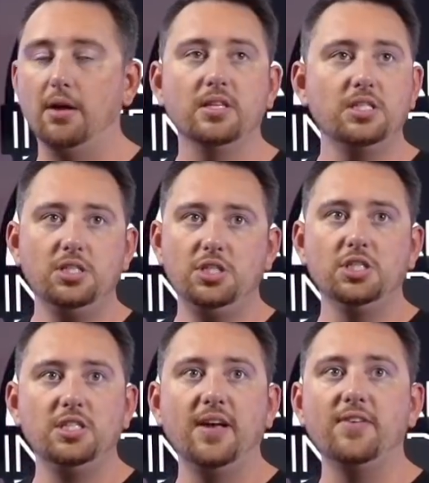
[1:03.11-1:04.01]
This is
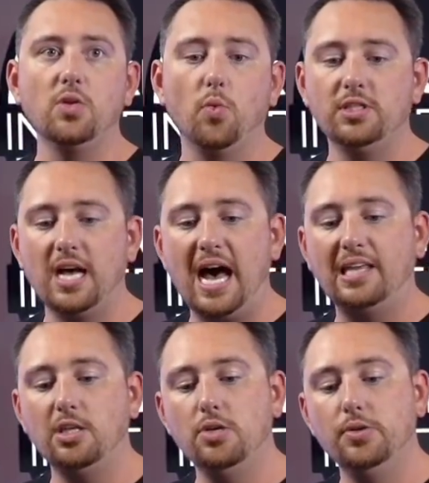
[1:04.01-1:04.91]
just 7 of the ones that I
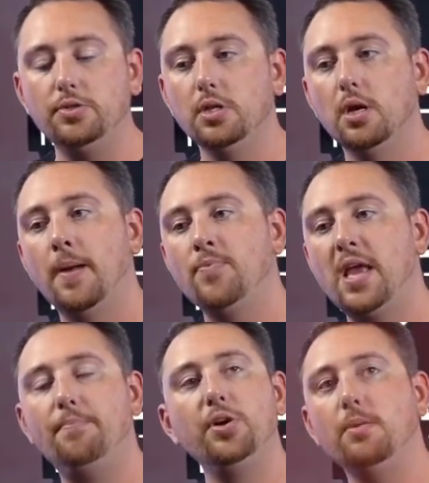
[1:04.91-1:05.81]
use and put the